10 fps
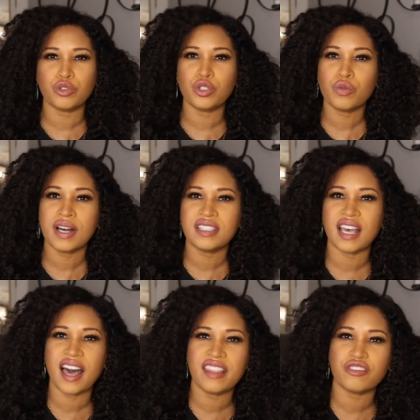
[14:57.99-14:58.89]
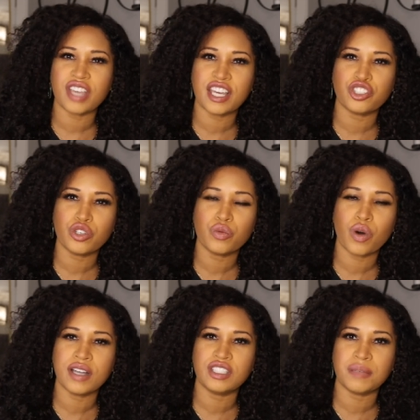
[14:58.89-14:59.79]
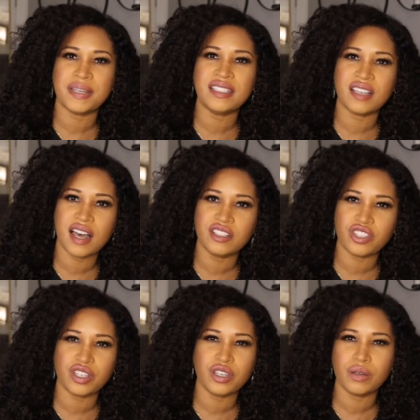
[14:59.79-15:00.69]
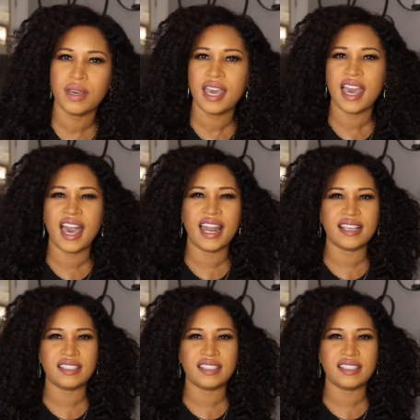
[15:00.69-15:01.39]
Do unto others as you want to be done to you. And